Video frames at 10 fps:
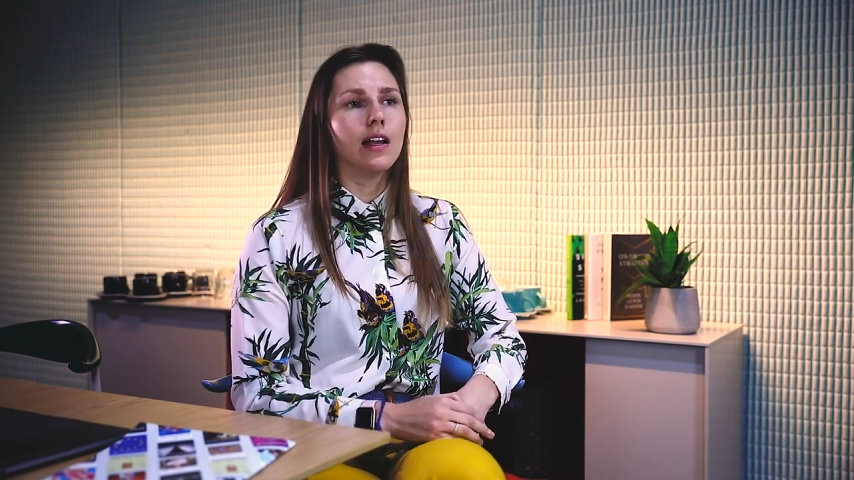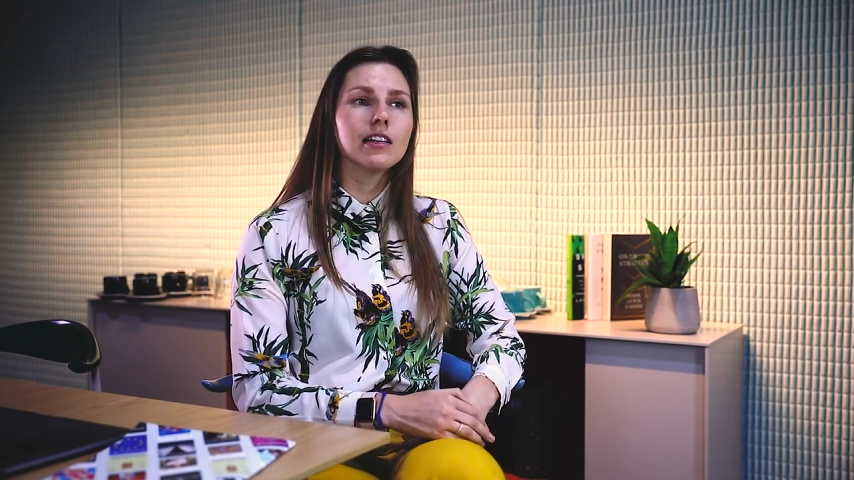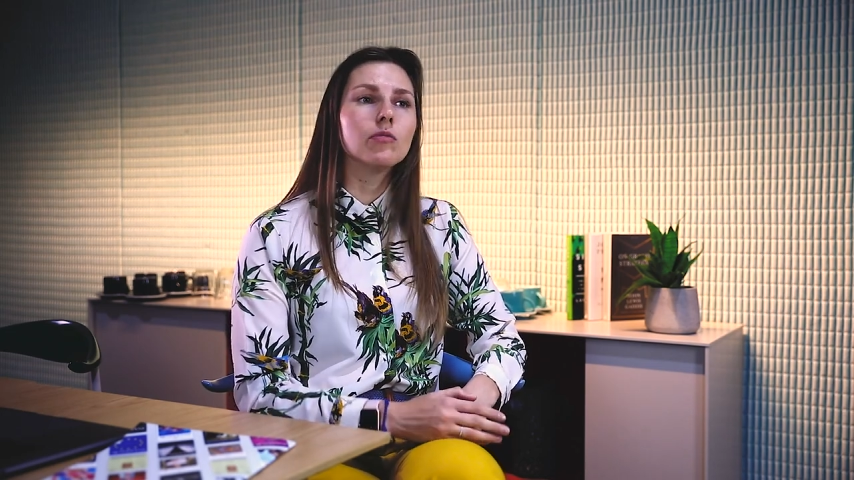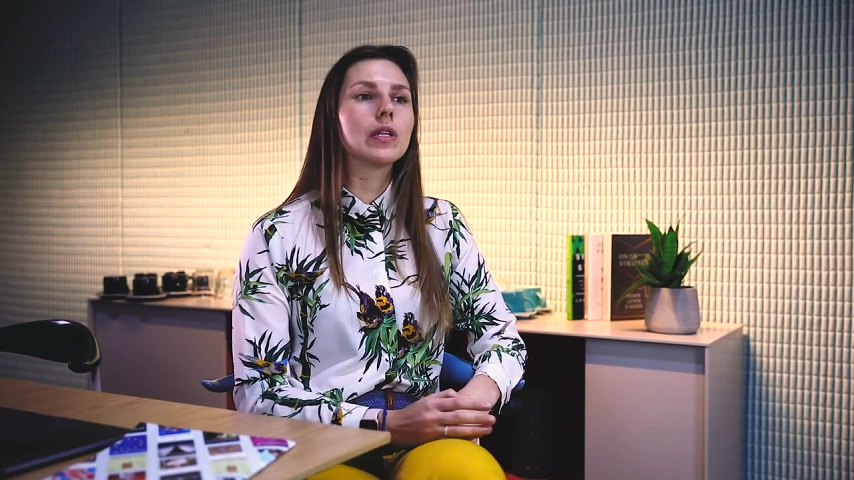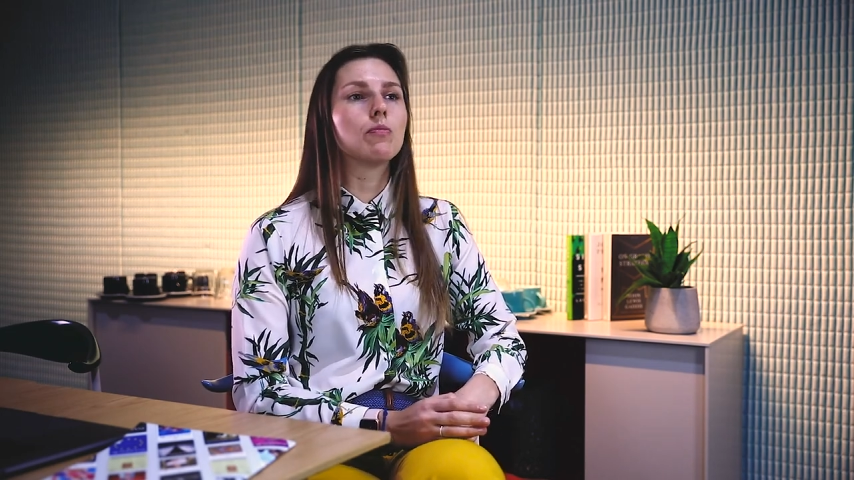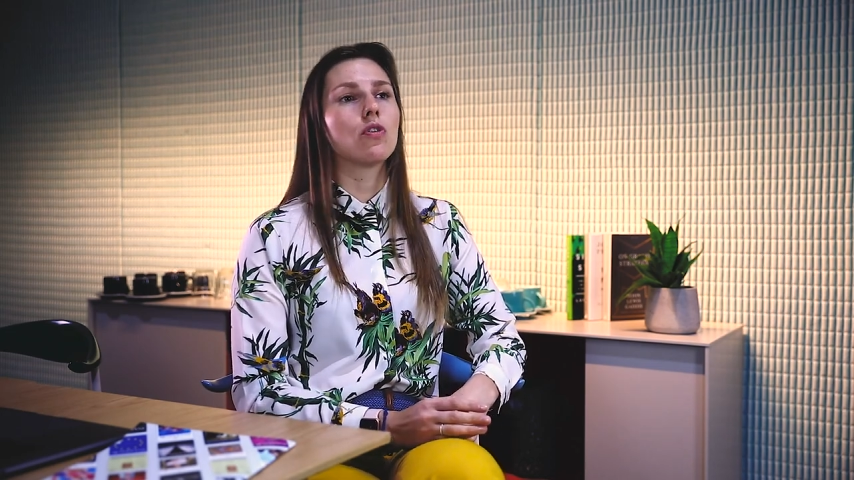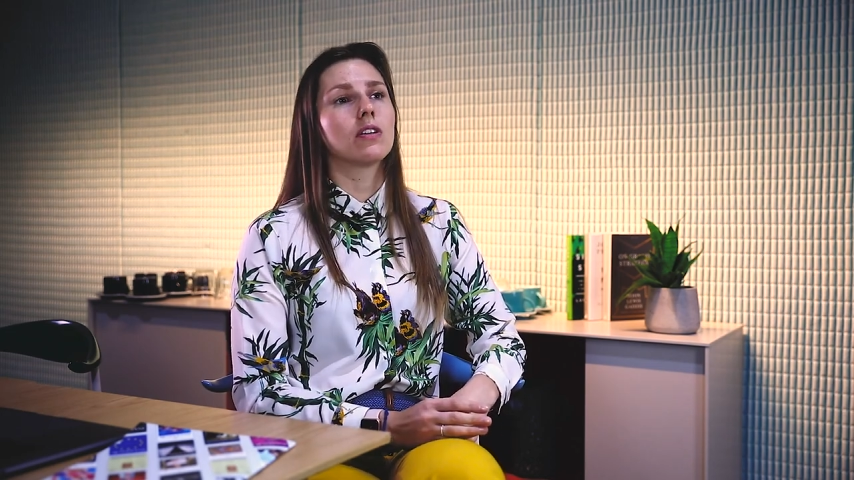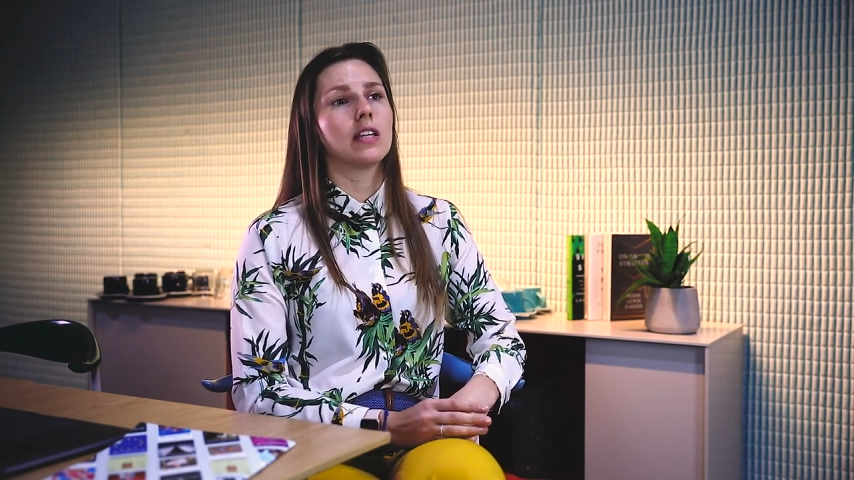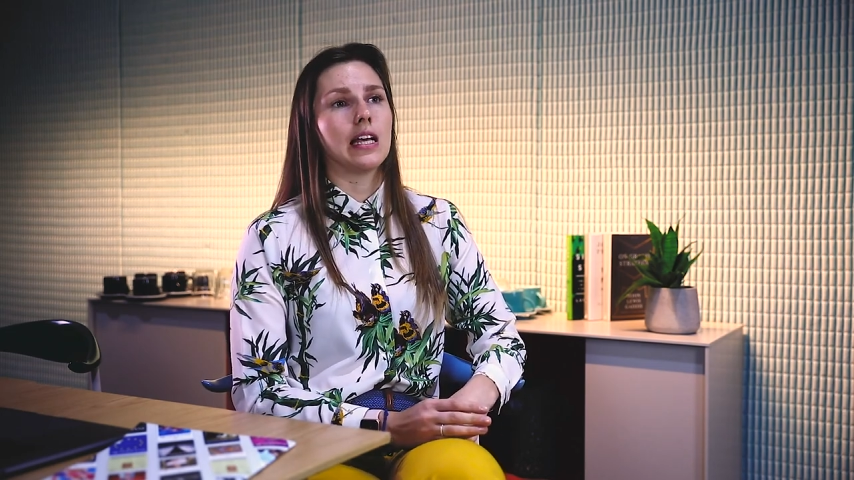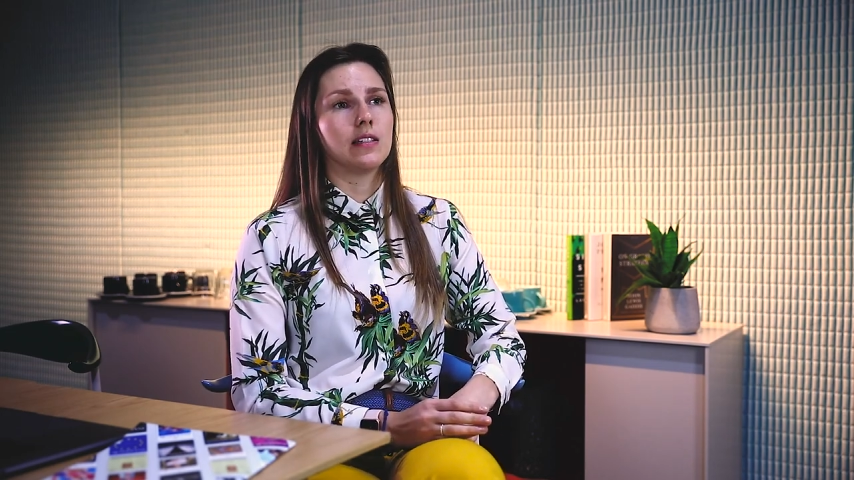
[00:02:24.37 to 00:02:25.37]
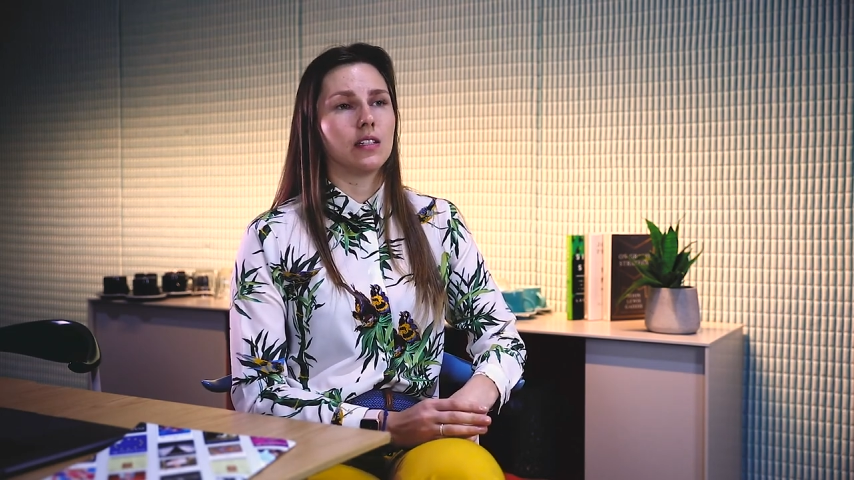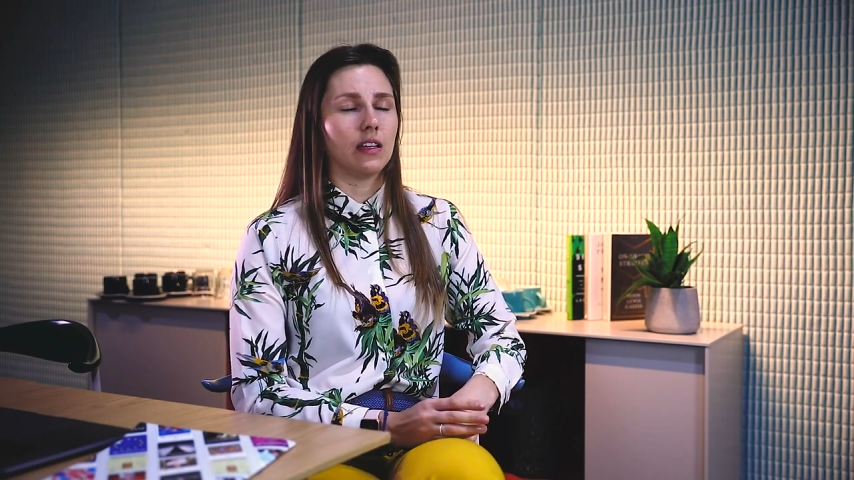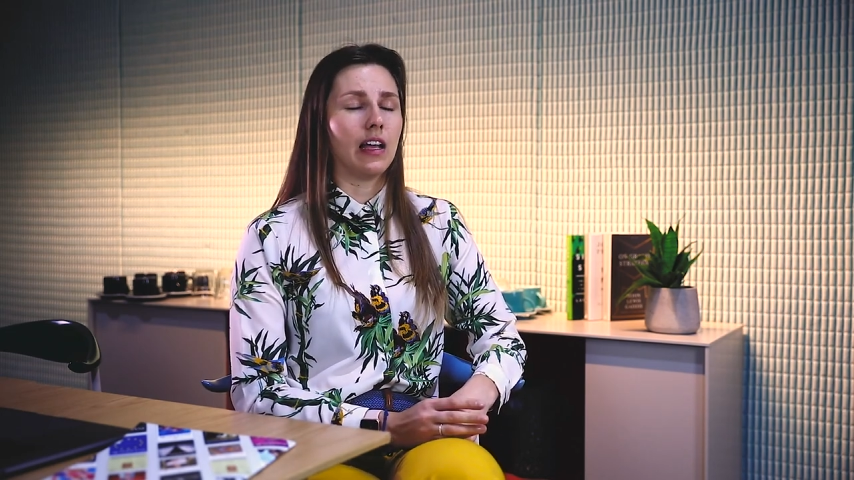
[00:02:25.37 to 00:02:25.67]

a little bit more testing,